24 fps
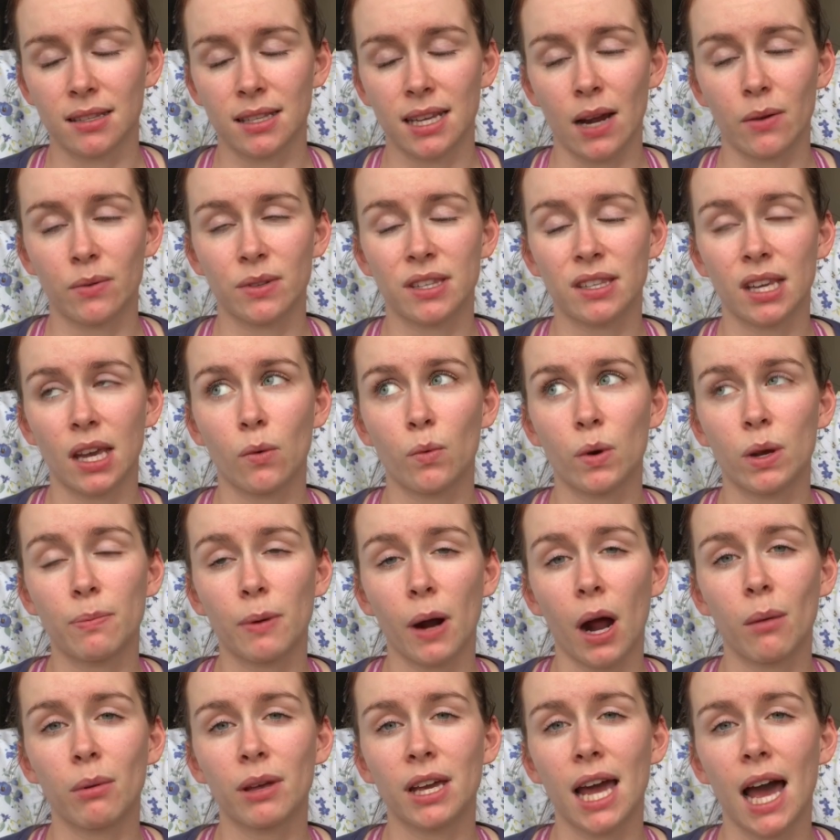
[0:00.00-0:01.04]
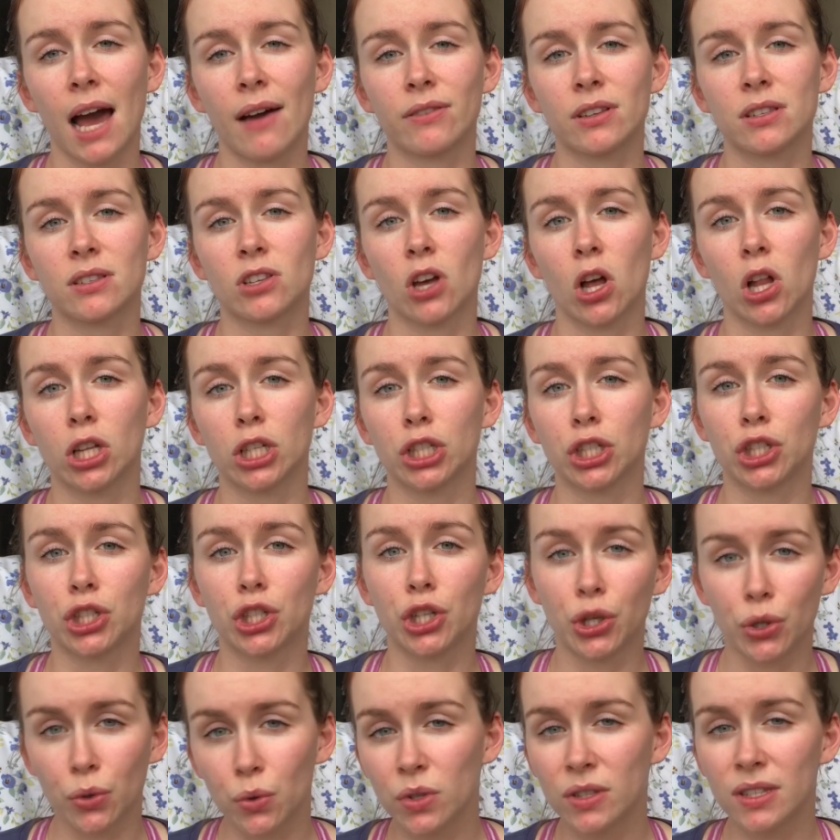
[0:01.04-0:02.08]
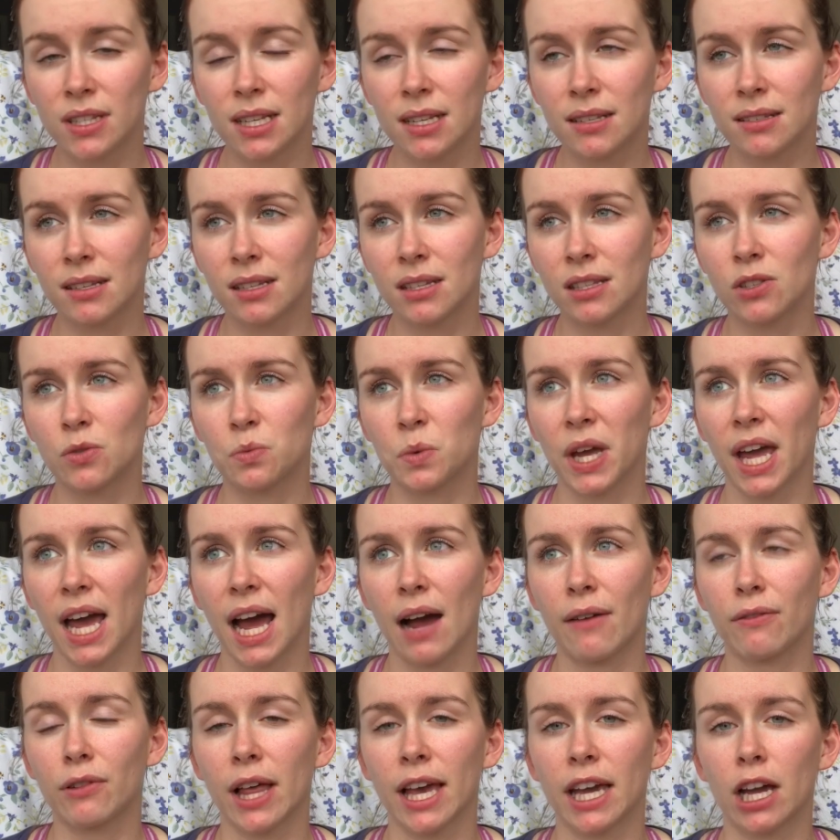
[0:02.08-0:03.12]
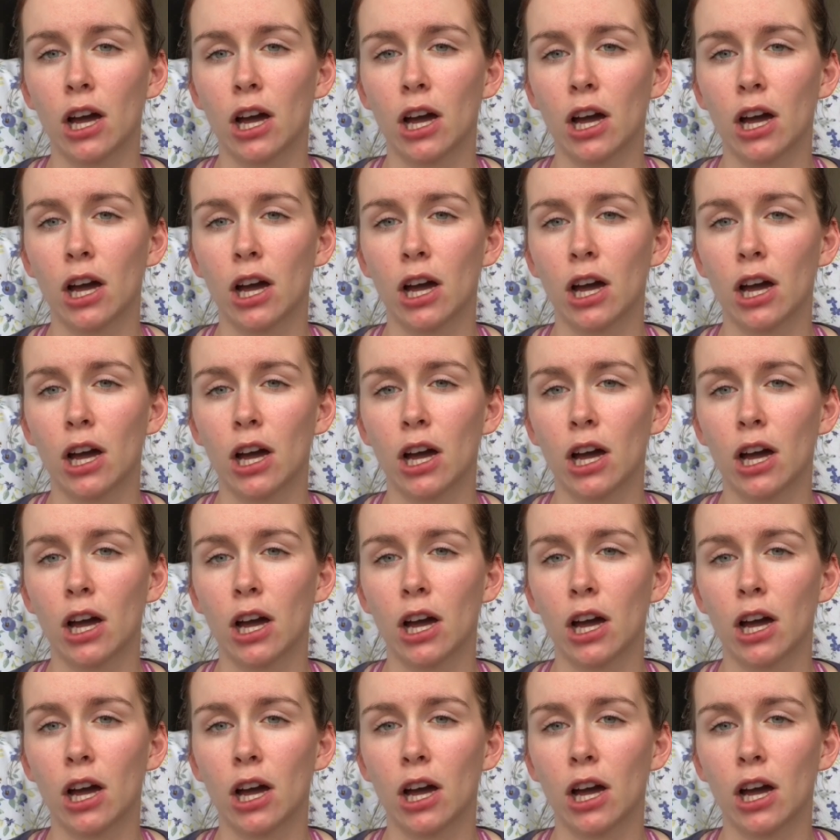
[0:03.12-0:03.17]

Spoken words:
I would say we probably have a solid 2 seasons. We have like